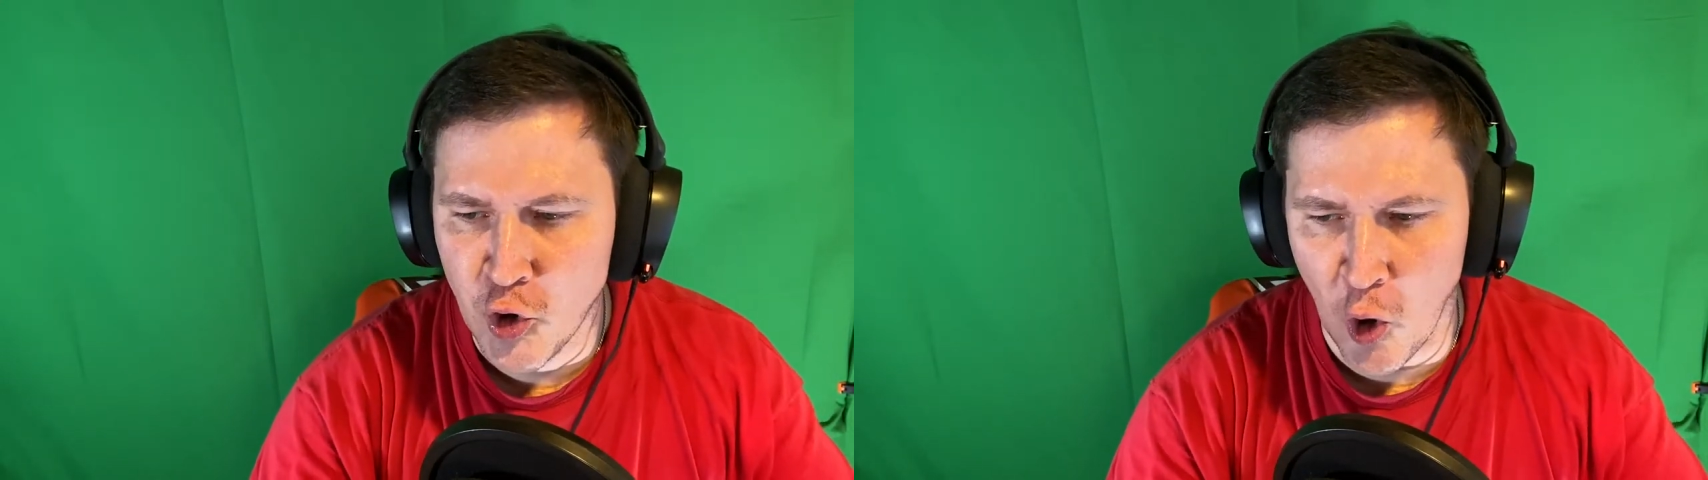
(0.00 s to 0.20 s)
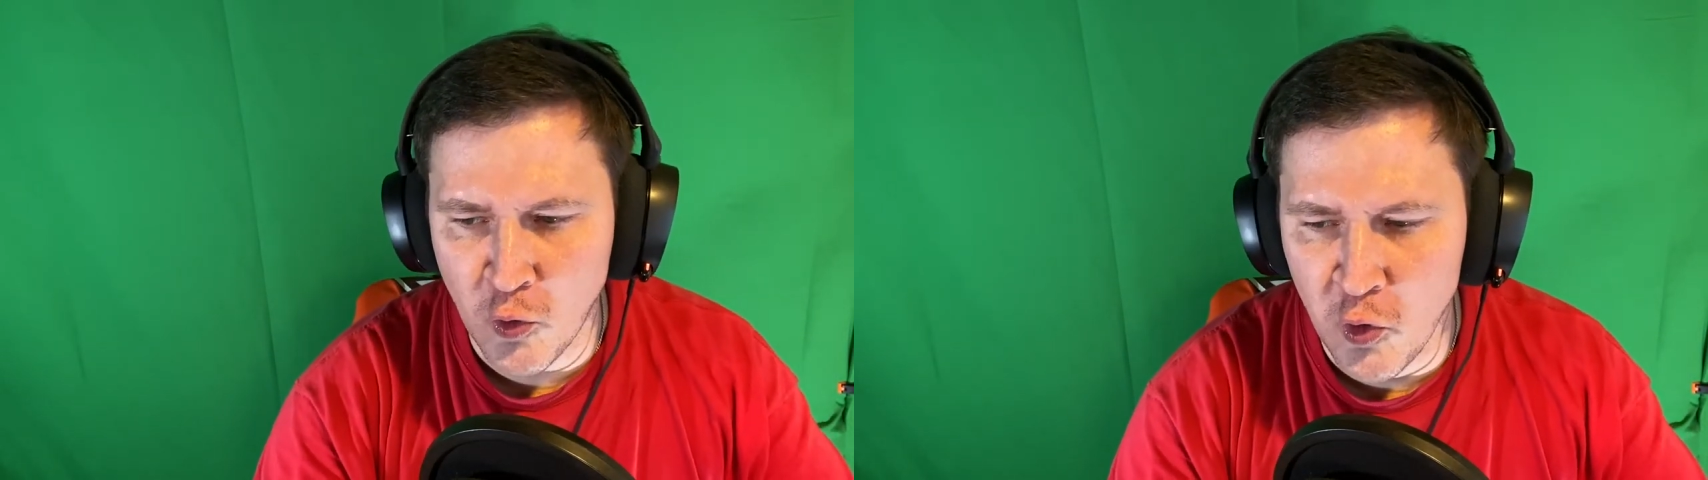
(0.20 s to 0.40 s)

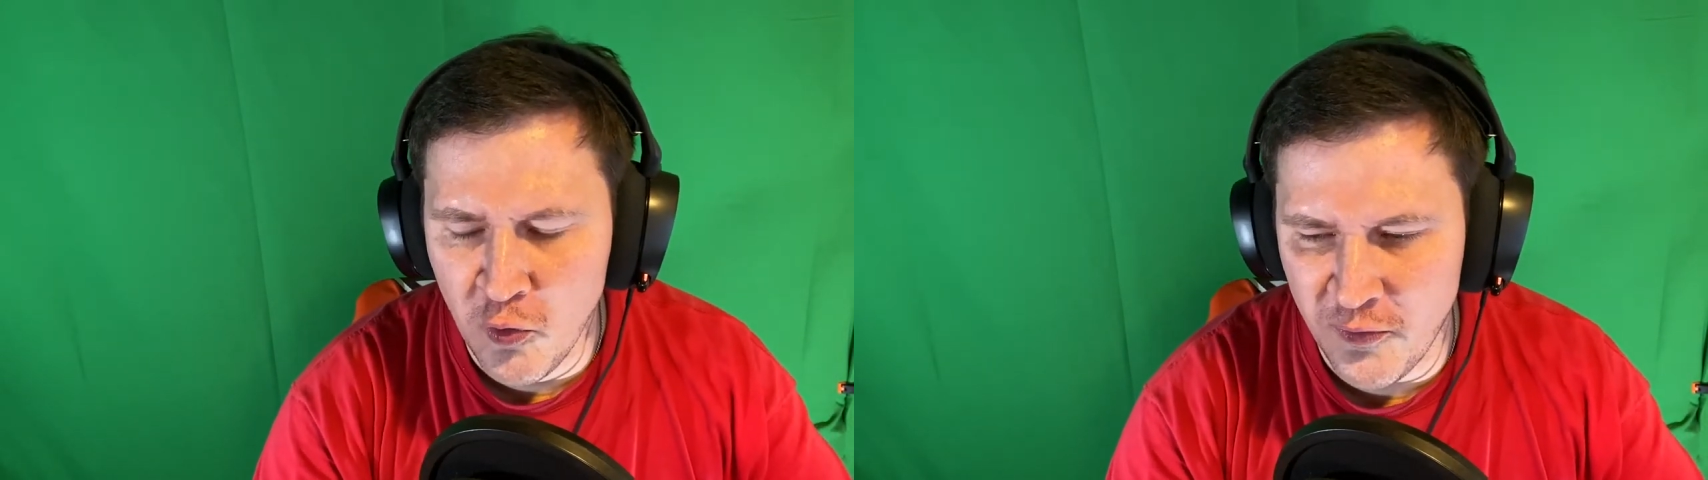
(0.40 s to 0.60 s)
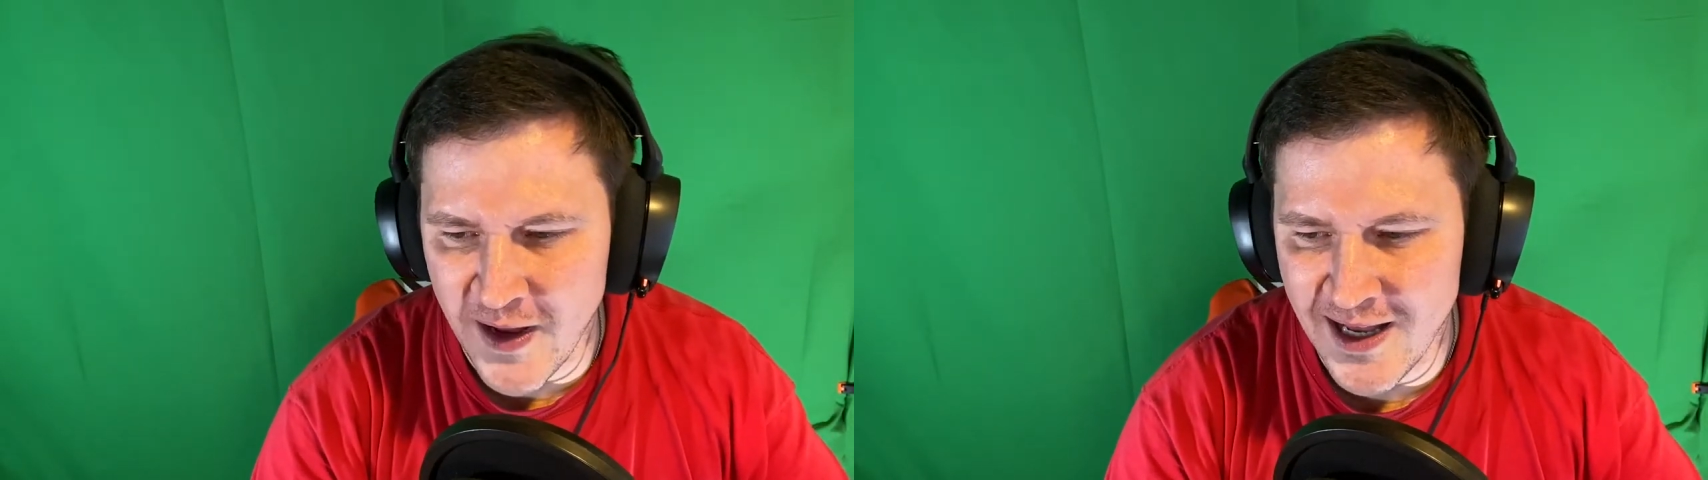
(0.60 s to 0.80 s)
Goku
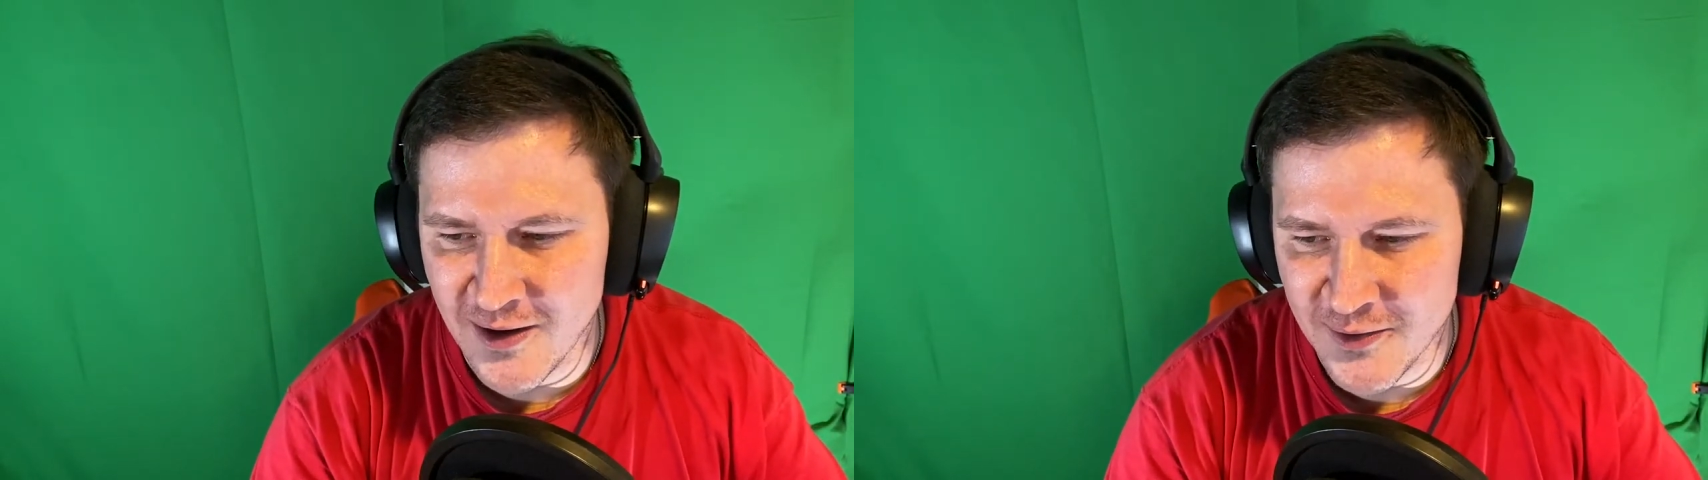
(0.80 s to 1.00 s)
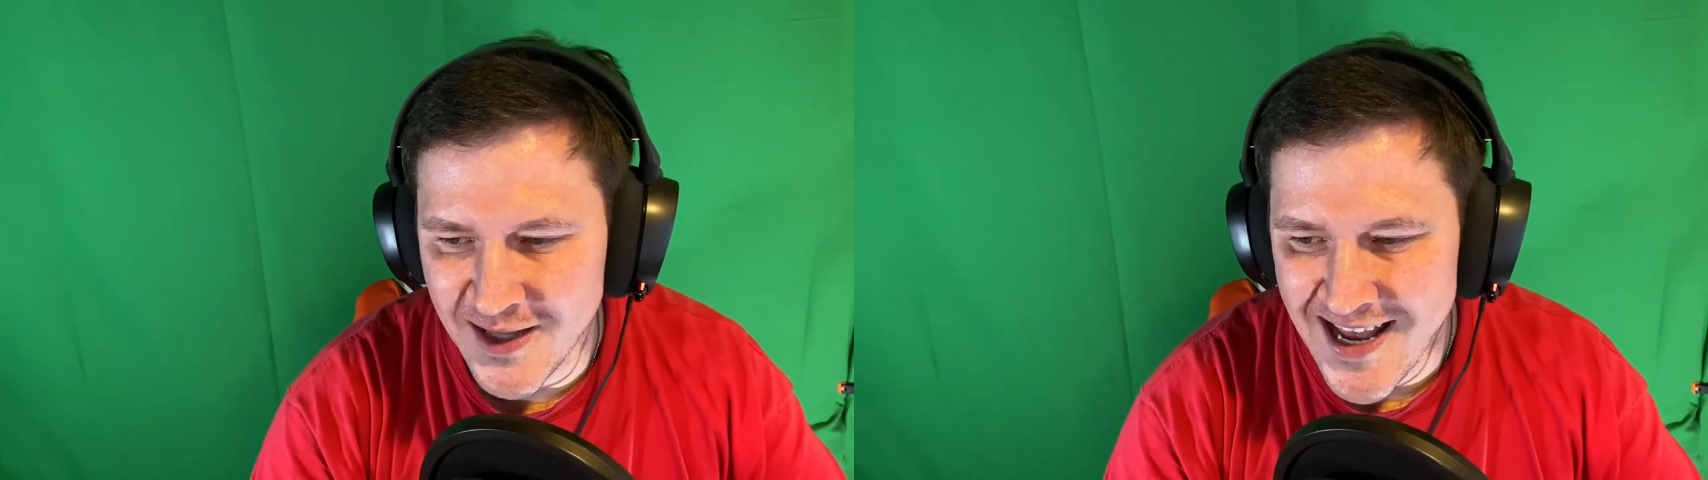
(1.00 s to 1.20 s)

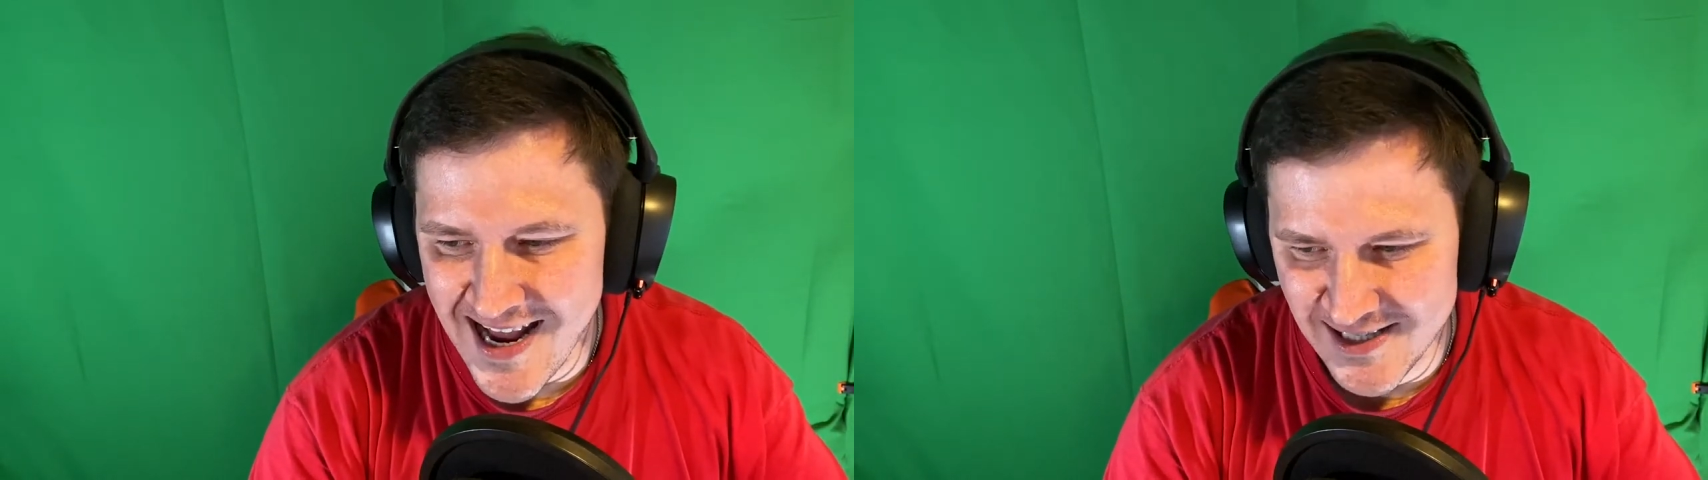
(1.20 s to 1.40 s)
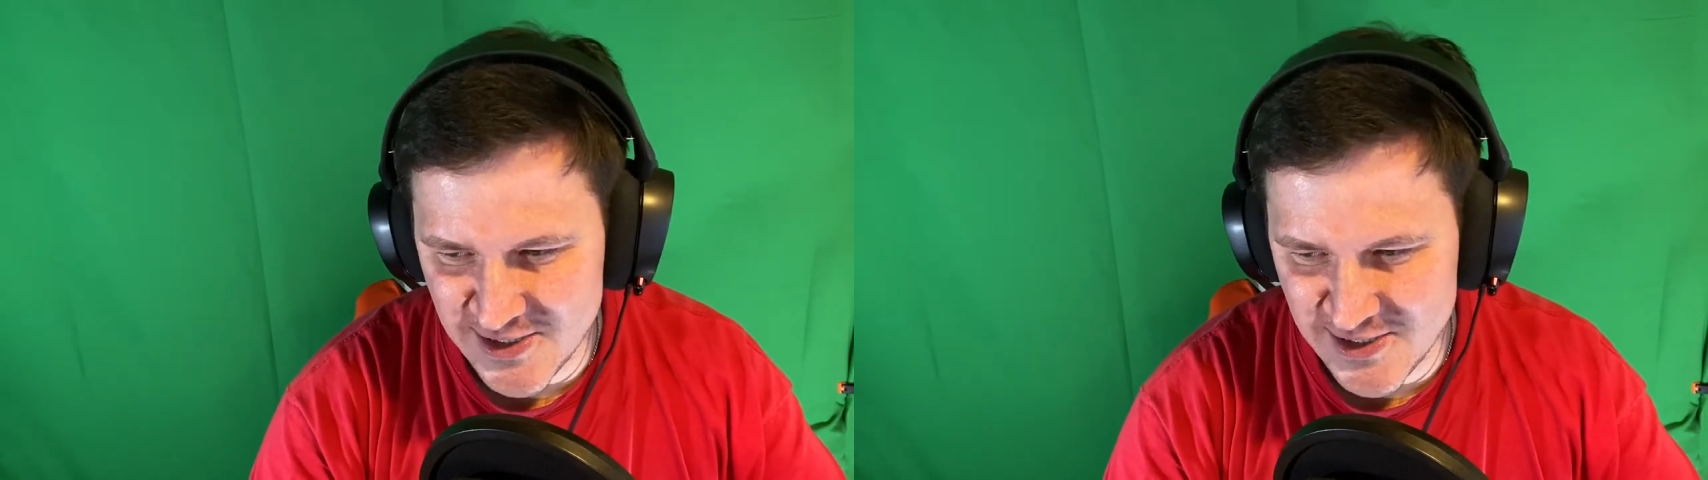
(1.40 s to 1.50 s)
failed, and